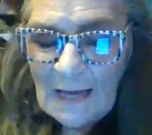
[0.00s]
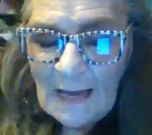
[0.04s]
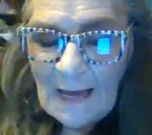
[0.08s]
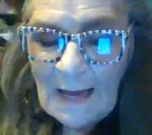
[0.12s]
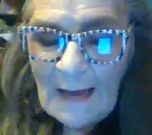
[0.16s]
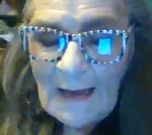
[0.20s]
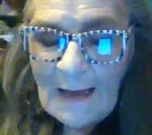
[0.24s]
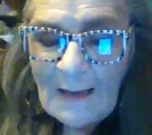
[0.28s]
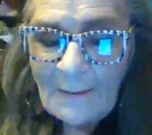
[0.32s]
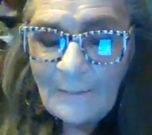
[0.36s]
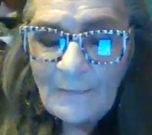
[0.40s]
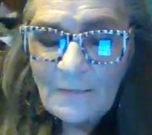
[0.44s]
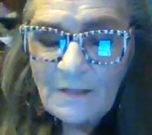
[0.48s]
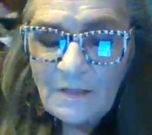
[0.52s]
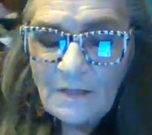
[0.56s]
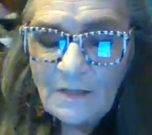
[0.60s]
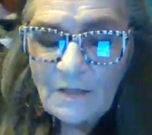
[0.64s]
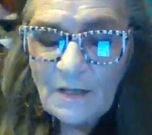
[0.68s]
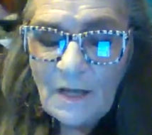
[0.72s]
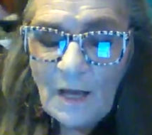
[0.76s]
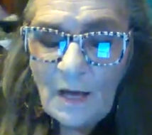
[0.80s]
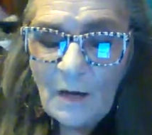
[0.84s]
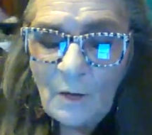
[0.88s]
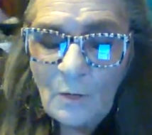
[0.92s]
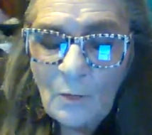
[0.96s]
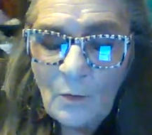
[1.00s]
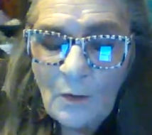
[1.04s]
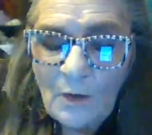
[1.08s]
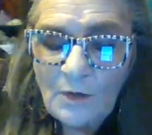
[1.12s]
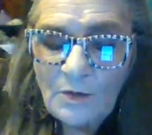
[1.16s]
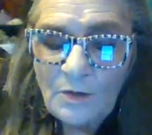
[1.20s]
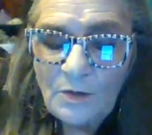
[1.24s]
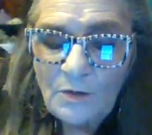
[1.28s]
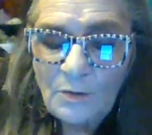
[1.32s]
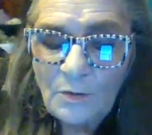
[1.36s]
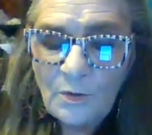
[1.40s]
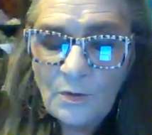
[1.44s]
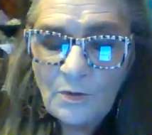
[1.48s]
I happen to know what
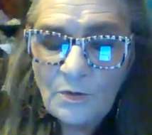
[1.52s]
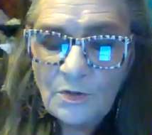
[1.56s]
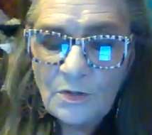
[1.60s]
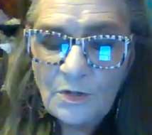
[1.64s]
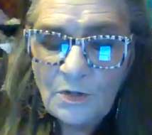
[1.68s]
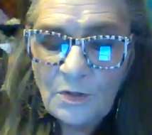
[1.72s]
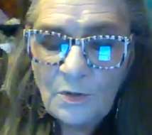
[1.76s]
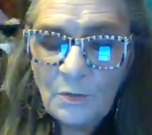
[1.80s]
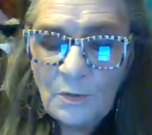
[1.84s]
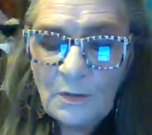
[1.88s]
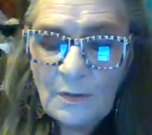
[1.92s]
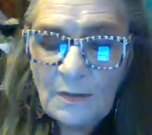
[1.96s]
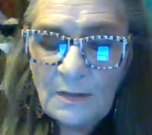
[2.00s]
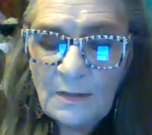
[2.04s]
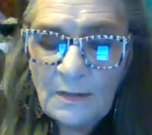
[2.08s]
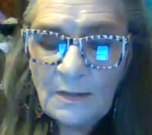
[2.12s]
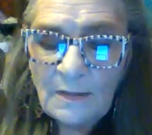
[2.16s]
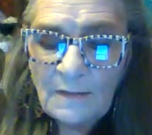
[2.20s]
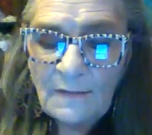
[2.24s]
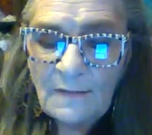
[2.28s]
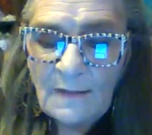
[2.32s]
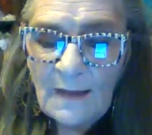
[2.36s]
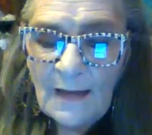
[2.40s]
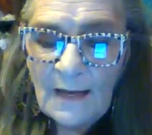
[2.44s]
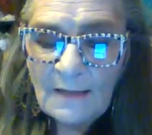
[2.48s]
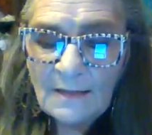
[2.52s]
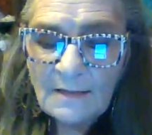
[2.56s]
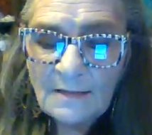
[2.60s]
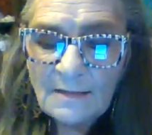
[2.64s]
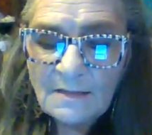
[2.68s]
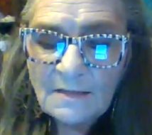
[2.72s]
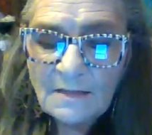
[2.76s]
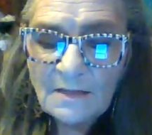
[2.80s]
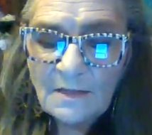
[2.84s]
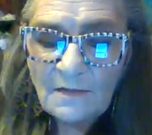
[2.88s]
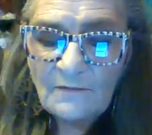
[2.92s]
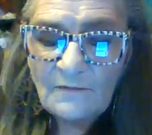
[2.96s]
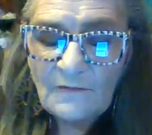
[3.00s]
you are doing and that
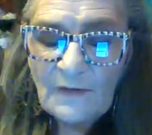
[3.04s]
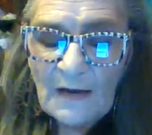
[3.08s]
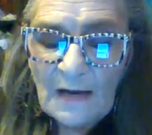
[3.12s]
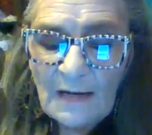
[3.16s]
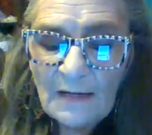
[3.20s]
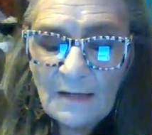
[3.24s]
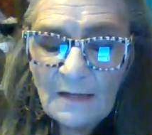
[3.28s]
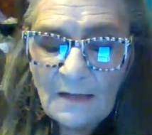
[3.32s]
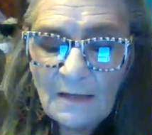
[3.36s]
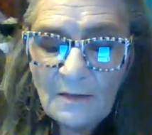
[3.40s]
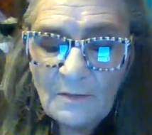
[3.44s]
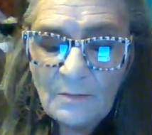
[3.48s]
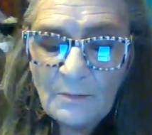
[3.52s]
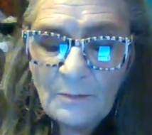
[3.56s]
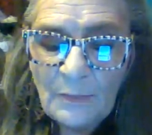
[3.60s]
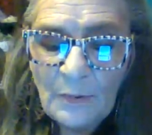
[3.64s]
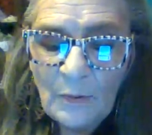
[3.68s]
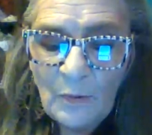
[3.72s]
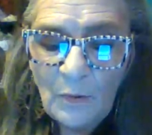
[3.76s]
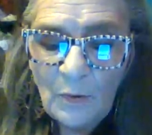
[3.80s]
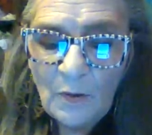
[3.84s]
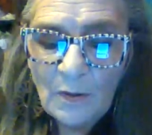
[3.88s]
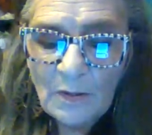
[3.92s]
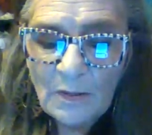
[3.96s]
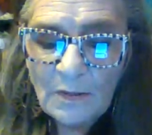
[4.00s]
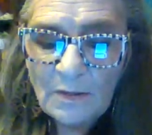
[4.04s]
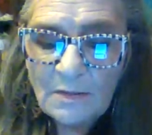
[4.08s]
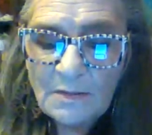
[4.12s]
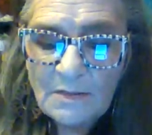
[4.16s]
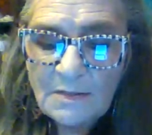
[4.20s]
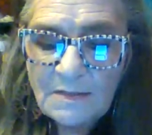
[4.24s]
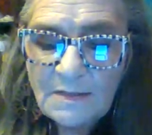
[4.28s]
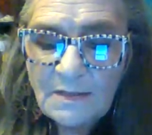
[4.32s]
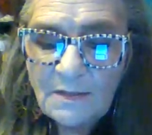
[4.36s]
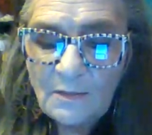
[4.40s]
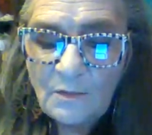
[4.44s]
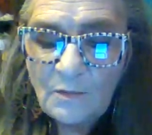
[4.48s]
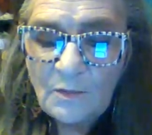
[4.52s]
it's of vital
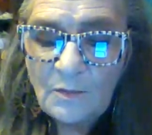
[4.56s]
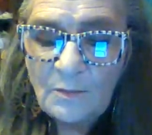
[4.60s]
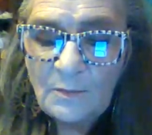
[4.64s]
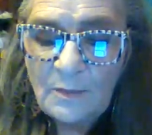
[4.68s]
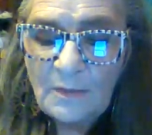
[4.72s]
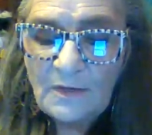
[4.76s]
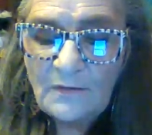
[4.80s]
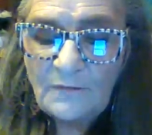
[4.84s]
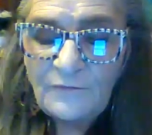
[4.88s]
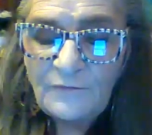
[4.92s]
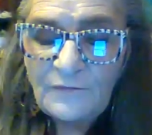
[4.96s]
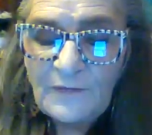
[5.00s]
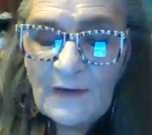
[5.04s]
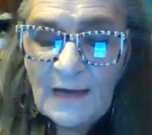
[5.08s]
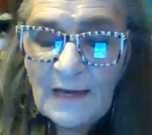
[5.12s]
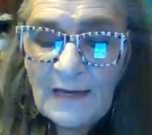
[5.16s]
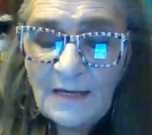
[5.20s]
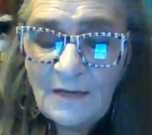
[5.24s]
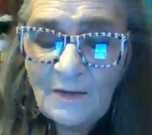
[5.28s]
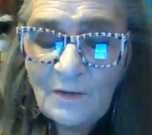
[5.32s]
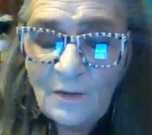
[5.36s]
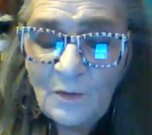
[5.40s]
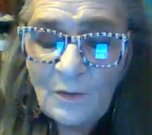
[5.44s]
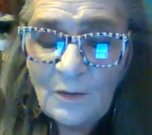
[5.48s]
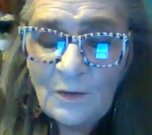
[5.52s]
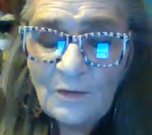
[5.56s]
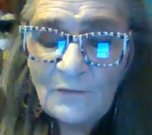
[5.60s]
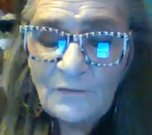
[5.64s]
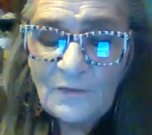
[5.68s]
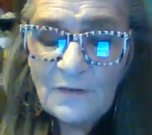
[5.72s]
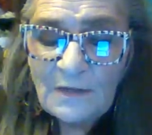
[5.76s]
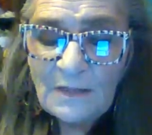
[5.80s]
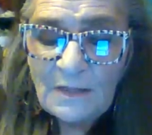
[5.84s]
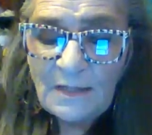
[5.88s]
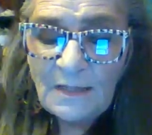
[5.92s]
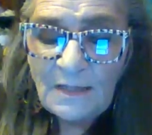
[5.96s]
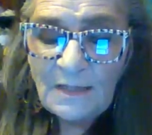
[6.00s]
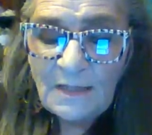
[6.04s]
importance. It would be fatal if
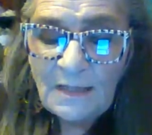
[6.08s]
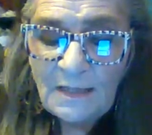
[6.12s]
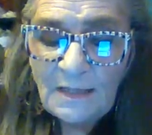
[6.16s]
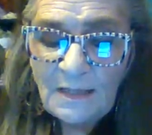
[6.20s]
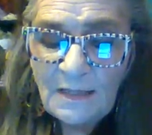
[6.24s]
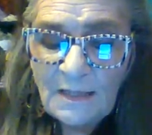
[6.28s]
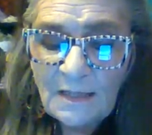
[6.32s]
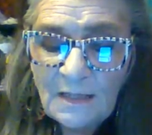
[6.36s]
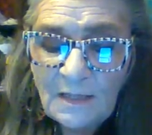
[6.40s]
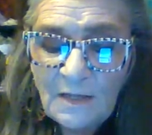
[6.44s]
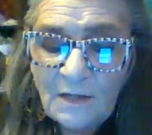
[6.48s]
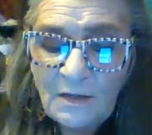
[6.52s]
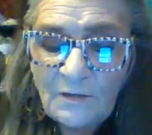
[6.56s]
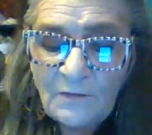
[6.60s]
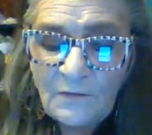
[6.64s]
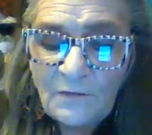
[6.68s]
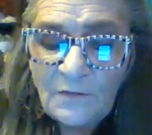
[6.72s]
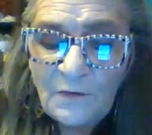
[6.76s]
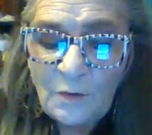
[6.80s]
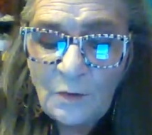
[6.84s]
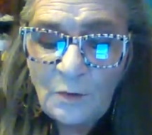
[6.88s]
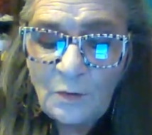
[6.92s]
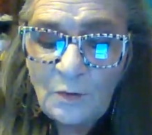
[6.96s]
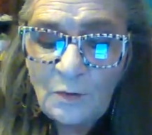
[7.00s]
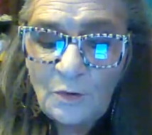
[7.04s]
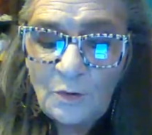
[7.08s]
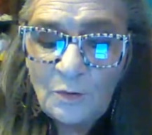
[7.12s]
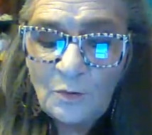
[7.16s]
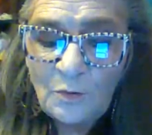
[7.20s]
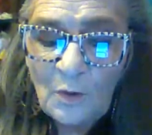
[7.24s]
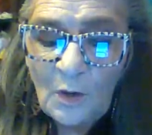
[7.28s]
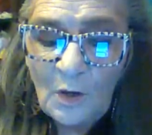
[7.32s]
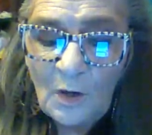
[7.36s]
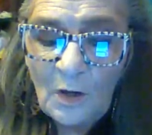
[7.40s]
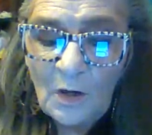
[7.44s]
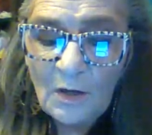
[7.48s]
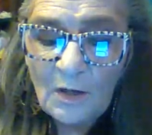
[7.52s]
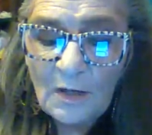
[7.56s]
any hint of who you
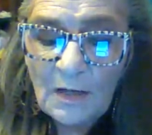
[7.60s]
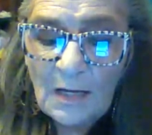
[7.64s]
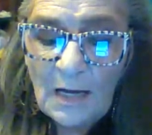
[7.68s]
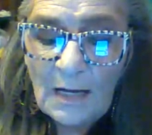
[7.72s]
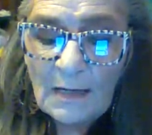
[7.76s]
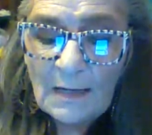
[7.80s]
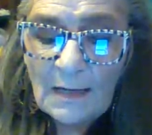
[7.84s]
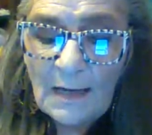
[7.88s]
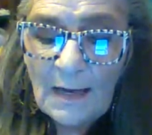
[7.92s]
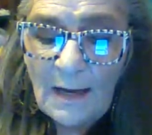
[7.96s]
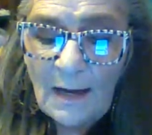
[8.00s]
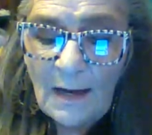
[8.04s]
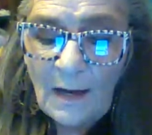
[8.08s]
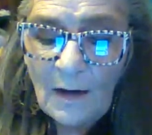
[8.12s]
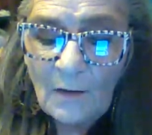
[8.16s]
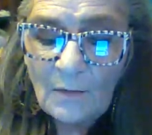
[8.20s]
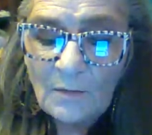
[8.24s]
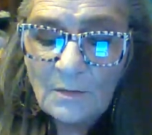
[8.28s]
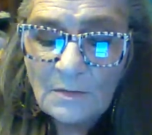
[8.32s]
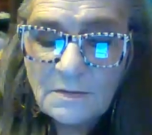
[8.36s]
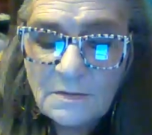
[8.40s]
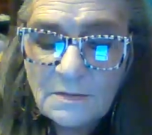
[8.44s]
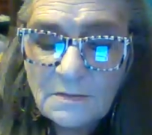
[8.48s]
are got out.